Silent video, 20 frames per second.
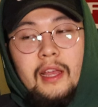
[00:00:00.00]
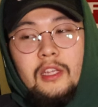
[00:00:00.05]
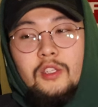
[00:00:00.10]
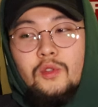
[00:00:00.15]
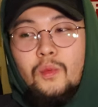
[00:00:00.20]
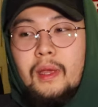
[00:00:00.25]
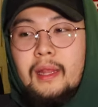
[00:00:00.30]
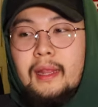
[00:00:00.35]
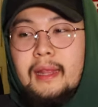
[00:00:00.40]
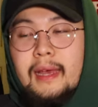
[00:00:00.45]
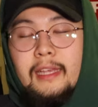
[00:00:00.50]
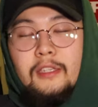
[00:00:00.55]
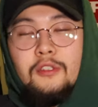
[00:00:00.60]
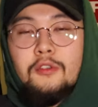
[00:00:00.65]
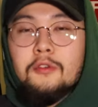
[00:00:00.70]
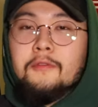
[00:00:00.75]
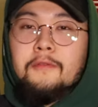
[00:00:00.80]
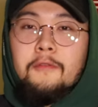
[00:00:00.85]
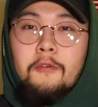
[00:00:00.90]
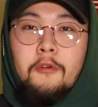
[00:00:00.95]
graduated high
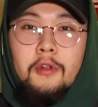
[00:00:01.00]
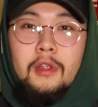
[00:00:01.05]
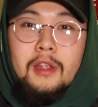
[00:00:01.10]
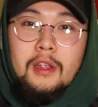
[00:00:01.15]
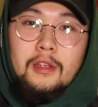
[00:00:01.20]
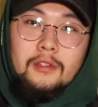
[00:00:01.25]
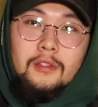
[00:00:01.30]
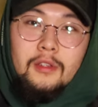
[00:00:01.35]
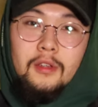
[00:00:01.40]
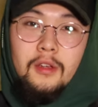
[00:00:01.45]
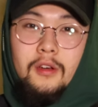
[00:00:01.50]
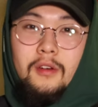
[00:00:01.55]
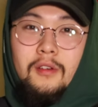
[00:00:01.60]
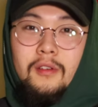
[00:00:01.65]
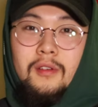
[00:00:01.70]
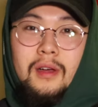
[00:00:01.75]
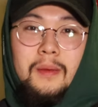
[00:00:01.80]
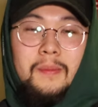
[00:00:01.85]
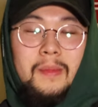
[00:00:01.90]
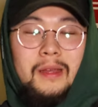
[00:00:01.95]
school 4 years
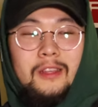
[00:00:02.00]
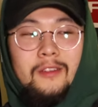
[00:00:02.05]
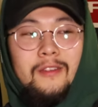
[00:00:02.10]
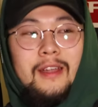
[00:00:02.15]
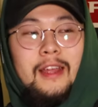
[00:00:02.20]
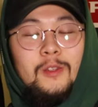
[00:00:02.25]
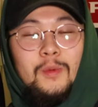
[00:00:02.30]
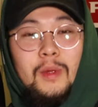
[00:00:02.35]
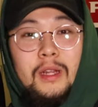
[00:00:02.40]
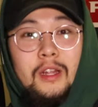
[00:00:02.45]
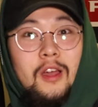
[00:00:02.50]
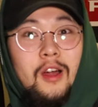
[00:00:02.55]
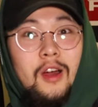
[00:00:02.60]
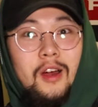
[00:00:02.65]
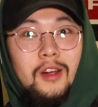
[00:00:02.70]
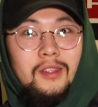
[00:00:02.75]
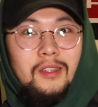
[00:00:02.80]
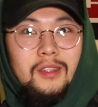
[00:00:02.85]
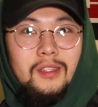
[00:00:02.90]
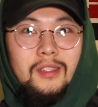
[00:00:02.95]
ago. I'm about to graduate
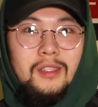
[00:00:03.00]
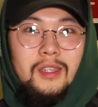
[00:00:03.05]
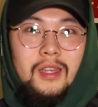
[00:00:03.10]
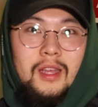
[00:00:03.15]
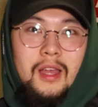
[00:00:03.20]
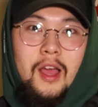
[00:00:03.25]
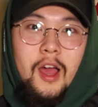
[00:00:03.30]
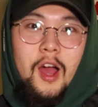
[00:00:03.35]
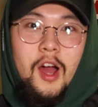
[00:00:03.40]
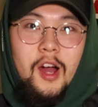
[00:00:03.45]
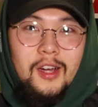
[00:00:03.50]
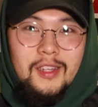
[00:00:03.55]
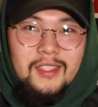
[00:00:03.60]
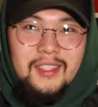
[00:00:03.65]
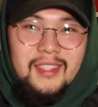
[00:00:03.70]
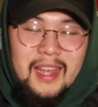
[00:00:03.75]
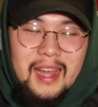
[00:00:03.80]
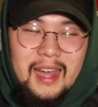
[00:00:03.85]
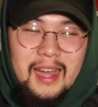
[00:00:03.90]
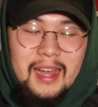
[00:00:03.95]
college
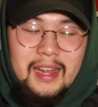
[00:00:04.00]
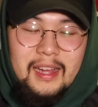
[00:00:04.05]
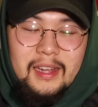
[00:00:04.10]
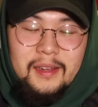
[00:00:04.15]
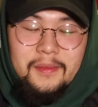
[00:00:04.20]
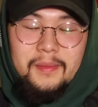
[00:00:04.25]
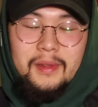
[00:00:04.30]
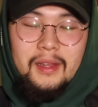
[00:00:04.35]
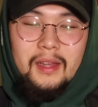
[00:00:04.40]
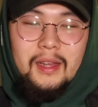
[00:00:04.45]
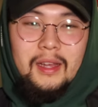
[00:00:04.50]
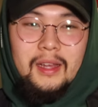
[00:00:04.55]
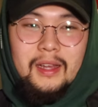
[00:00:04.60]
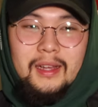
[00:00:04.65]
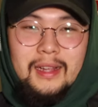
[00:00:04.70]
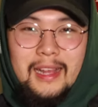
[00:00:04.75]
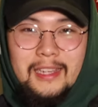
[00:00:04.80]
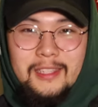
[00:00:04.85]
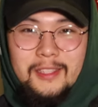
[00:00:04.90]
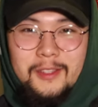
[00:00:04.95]
on time.
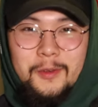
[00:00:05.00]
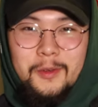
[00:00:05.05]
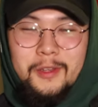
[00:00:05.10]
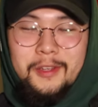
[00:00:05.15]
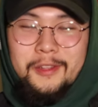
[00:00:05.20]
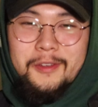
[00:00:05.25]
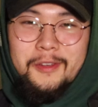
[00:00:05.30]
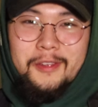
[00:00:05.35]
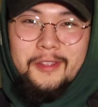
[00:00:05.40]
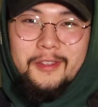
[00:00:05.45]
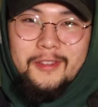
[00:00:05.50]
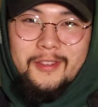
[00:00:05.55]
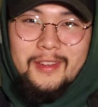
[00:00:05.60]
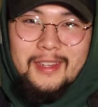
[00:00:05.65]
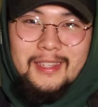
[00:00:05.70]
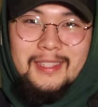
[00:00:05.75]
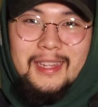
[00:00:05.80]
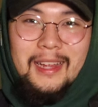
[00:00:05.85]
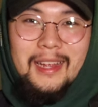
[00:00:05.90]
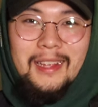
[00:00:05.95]
Class of
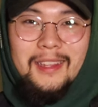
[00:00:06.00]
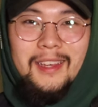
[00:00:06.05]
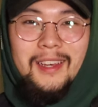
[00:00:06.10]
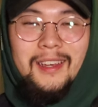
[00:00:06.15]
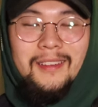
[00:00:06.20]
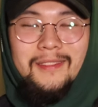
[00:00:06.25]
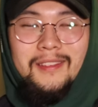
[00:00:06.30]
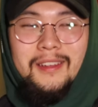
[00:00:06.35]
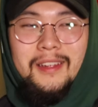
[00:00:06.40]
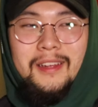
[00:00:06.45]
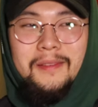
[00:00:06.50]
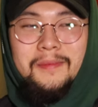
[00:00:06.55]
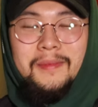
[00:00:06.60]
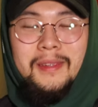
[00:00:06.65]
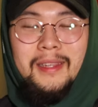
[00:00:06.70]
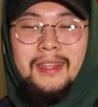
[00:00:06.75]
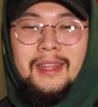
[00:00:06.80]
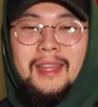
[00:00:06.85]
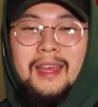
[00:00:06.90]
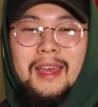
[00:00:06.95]
2023, stand up, you know what I
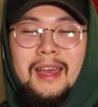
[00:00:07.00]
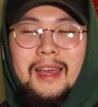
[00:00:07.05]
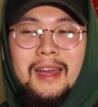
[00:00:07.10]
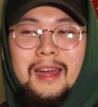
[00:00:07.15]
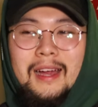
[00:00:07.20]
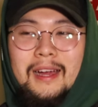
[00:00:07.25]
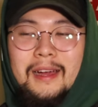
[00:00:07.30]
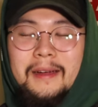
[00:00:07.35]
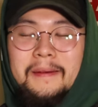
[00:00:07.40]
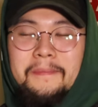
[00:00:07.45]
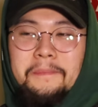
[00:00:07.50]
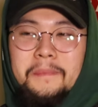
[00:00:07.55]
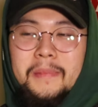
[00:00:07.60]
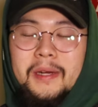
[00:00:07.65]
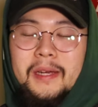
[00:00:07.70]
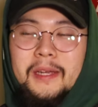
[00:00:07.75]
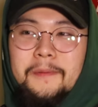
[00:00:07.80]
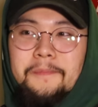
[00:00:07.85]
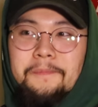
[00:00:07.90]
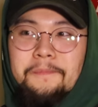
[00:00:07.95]
mean?
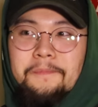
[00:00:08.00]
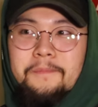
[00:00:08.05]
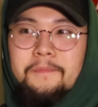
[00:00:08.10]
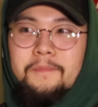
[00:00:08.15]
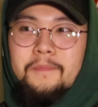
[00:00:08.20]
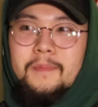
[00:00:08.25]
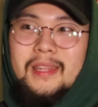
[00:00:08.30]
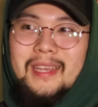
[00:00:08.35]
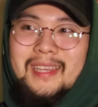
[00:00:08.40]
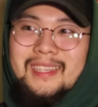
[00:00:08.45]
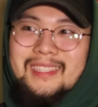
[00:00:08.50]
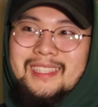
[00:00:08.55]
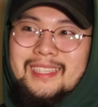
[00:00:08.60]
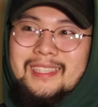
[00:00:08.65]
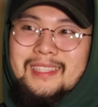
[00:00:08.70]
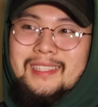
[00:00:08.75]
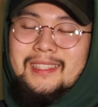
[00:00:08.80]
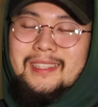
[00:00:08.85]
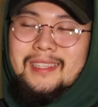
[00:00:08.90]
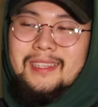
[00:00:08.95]
But it's
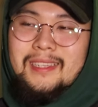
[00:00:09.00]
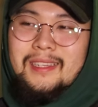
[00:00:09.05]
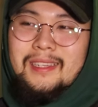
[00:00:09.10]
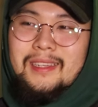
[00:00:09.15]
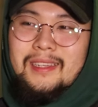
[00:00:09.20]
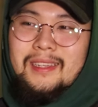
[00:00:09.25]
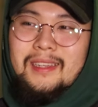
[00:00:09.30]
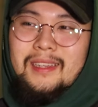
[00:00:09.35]
just